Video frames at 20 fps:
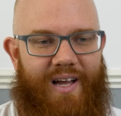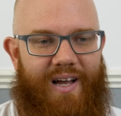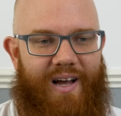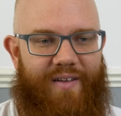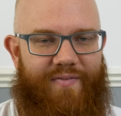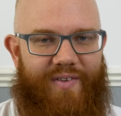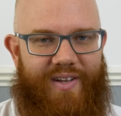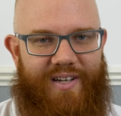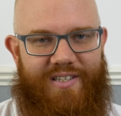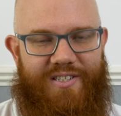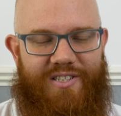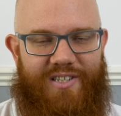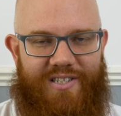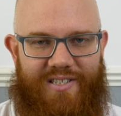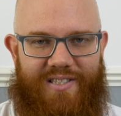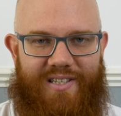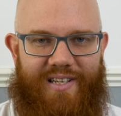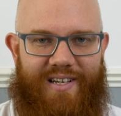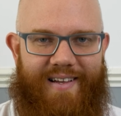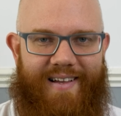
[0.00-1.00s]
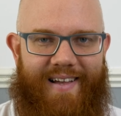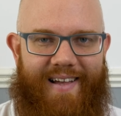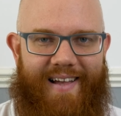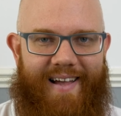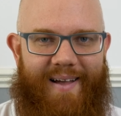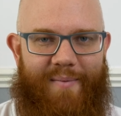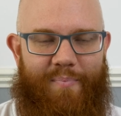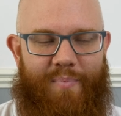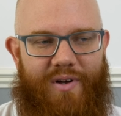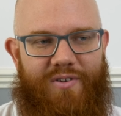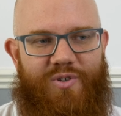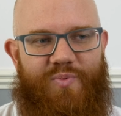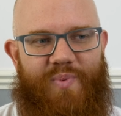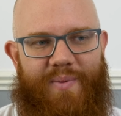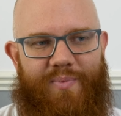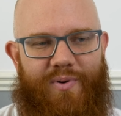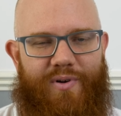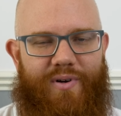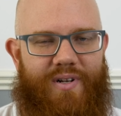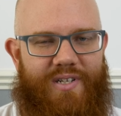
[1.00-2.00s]
I think it's just that most
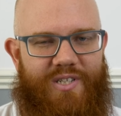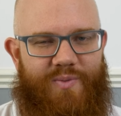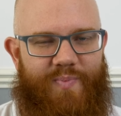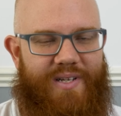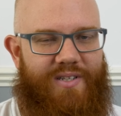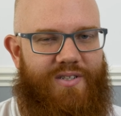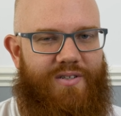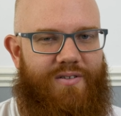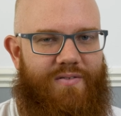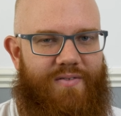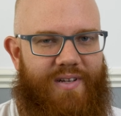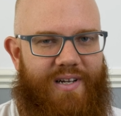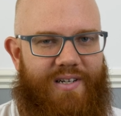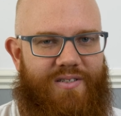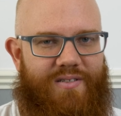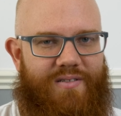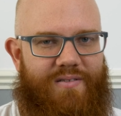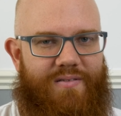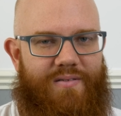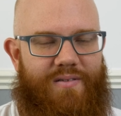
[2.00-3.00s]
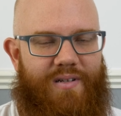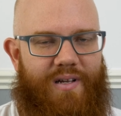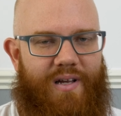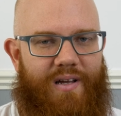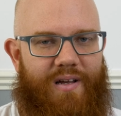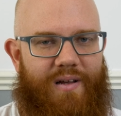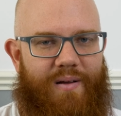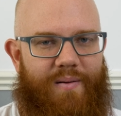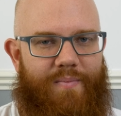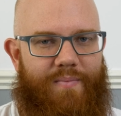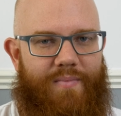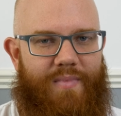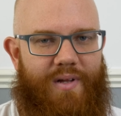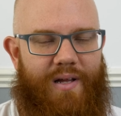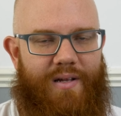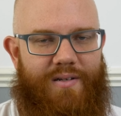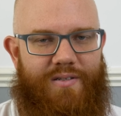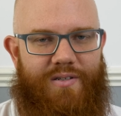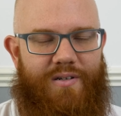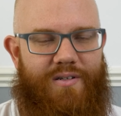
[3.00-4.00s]
people are going to spend
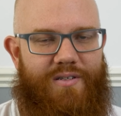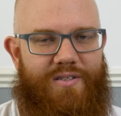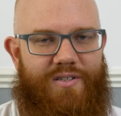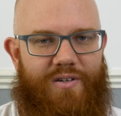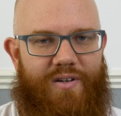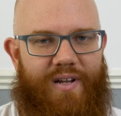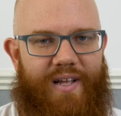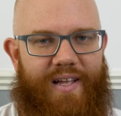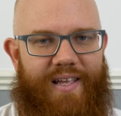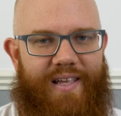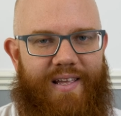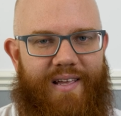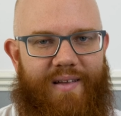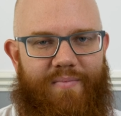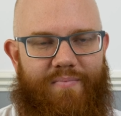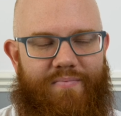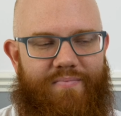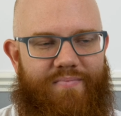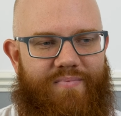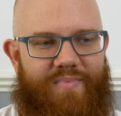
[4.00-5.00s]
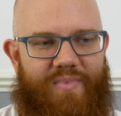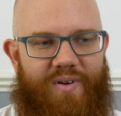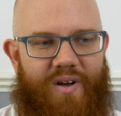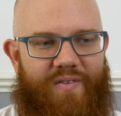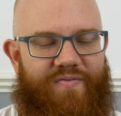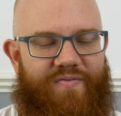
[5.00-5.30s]
$2,000 on a